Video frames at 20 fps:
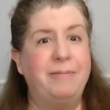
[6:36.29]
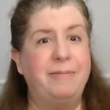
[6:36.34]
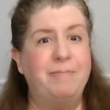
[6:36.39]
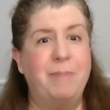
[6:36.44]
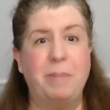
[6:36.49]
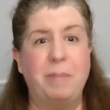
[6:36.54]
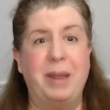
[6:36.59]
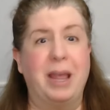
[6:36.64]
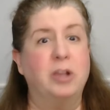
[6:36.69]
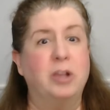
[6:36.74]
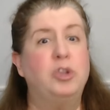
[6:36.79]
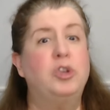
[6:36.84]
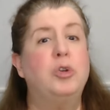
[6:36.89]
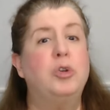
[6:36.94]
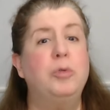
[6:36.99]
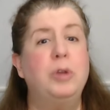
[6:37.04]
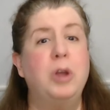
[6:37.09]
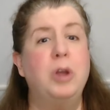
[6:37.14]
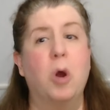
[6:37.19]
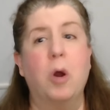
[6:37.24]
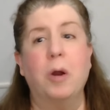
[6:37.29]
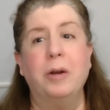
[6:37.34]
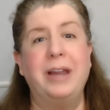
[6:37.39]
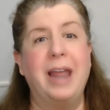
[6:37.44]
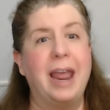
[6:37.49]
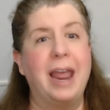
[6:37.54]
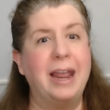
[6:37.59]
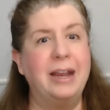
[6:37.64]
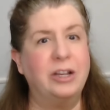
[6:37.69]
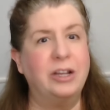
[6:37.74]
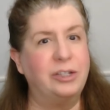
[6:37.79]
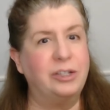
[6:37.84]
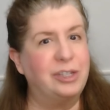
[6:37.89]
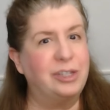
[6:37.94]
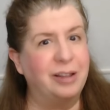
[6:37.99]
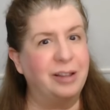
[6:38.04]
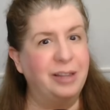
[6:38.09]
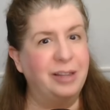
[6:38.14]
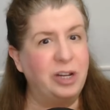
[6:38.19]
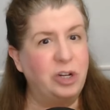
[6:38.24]
maybe a 2-yard gain to
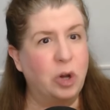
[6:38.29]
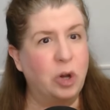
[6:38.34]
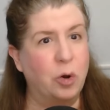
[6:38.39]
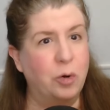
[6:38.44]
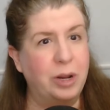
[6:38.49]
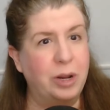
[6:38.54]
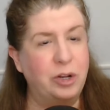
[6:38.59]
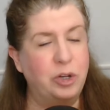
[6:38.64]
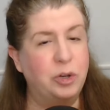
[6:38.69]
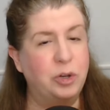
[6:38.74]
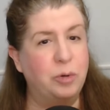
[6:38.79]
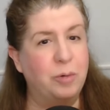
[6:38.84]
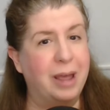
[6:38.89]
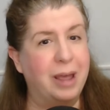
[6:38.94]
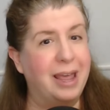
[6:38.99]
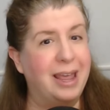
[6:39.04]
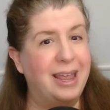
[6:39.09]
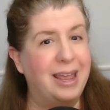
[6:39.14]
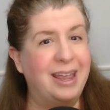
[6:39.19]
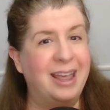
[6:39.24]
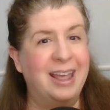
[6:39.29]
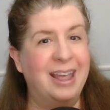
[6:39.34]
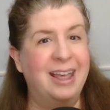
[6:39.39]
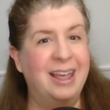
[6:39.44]
suddenly turn into a